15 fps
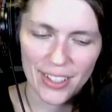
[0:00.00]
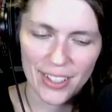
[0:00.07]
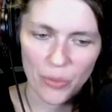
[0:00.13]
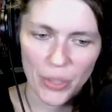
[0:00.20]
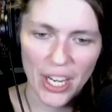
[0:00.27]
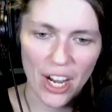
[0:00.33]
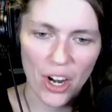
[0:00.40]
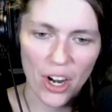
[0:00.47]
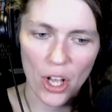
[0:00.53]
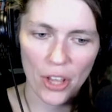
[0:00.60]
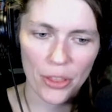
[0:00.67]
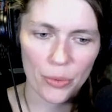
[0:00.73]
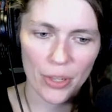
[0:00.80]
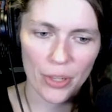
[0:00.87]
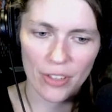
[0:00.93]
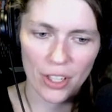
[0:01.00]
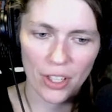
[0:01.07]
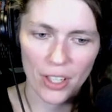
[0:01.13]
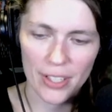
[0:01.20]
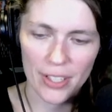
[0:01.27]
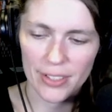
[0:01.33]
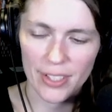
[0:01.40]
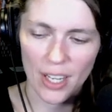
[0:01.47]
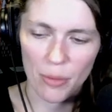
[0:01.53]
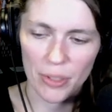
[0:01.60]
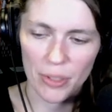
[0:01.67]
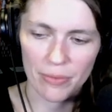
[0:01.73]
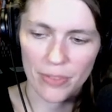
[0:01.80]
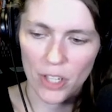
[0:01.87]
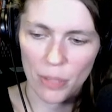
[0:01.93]
We got all 3 of our Colossus Hammers.
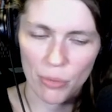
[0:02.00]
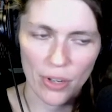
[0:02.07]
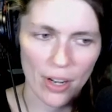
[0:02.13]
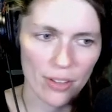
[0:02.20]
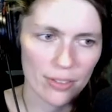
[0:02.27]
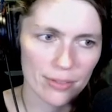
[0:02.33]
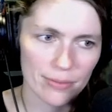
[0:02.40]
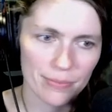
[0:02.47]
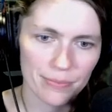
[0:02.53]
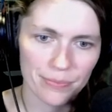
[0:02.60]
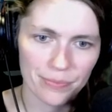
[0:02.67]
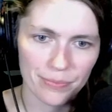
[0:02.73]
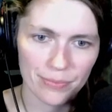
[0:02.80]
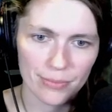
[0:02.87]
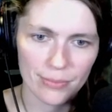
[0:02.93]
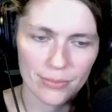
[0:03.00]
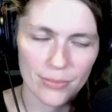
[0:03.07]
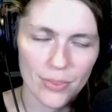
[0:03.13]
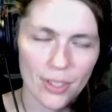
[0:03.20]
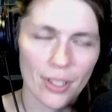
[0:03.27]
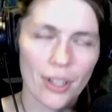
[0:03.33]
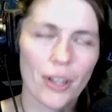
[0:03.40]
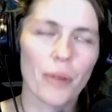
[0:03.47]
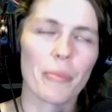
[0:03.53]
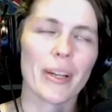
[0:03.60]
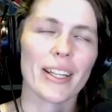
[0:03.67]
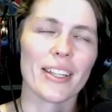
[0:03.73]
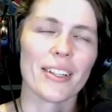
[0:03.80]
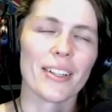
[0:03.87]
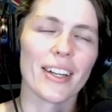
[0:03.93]
I'm very proud. Oh my
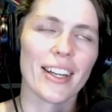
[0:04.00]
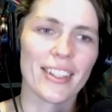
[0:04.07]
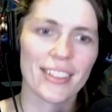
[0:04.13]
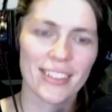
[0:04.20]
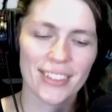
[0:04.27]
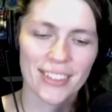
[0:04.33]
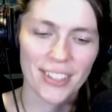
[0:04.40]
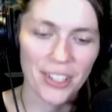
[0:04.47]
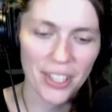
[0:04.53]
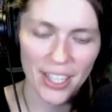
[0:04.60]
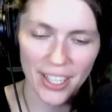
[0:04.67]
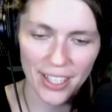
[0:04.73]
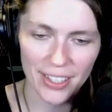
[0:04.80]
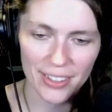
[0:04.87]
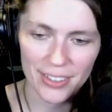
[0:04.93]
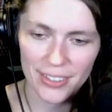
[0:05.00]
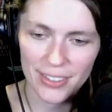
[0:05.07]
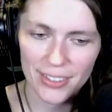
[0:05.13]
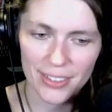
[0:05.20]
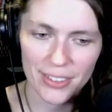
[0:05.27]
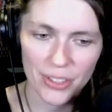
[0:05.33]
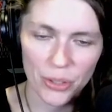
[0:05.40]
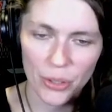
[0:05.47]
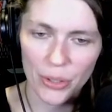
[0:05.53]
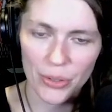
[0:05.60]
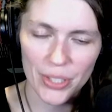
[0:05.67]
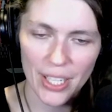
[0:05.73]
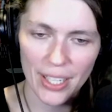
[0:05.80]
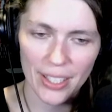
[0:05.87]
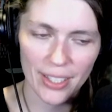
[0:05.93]
god. All right. Who are you
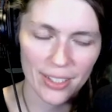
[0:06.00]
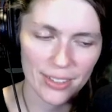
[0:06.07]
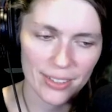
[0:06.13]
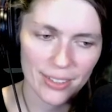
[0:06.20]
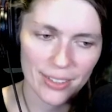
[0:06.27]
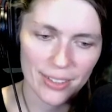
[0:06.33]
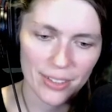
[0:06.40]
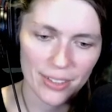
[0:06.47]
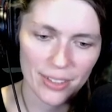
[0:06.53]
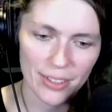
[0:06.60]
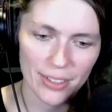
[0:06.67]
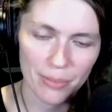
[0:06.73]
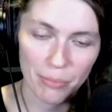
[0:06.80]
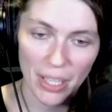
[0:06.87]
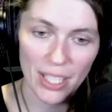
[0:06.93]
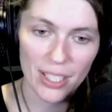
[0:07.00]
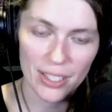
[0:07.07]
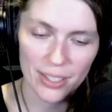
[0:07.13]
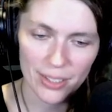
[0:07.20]
attacking? Me?